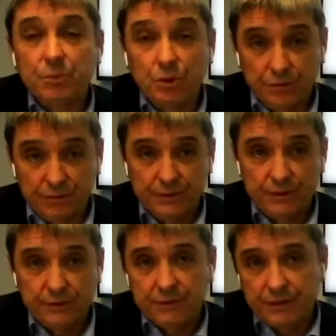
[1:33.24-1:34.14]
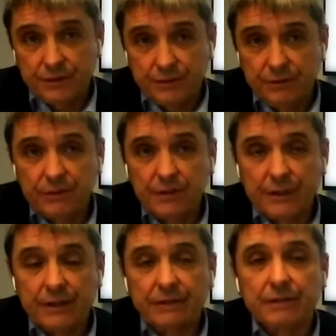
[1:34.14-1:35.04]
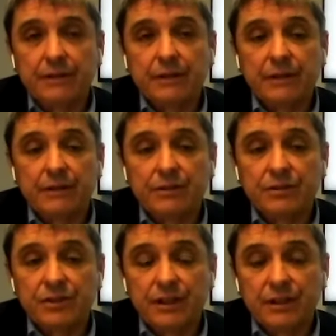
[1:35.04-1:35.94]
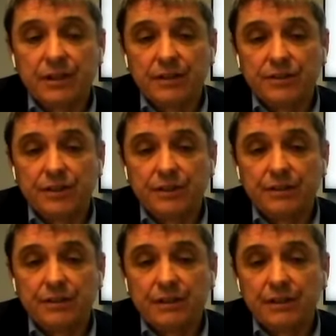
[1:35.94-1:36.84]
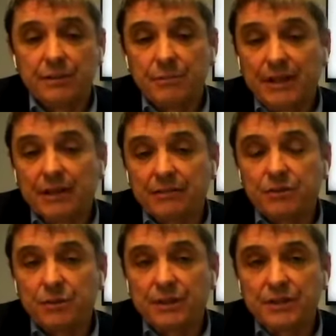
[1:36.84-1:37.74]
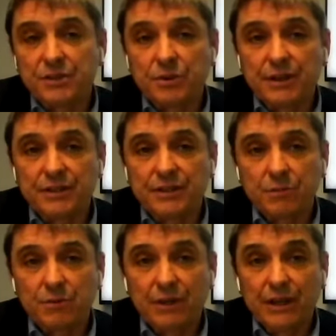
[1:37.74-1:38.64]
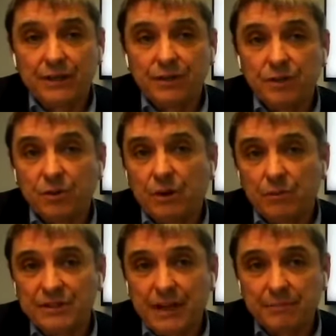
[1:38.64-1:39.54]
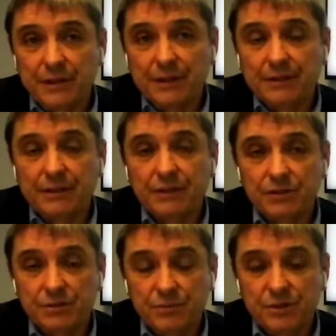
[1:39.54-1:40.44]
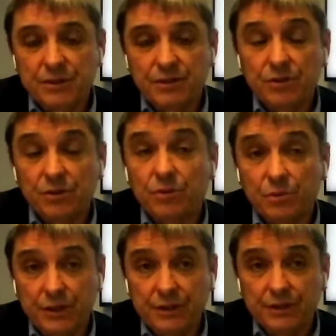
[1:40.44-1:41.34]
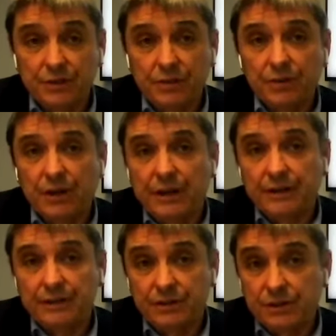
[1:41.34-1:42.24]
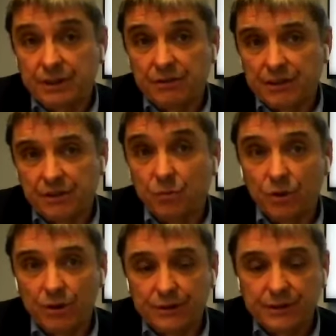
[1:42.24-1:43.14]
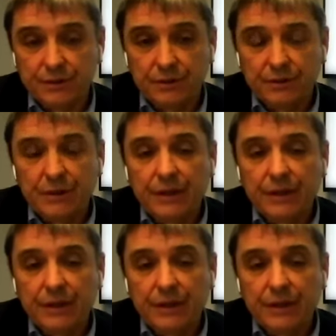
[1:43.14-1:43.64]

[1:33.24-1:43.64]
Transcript: improved, you know, like just acknowledging the middle of 2020, we really didn't know what was happening. Customers didn't know, we didn't know, and generally the world didn't know.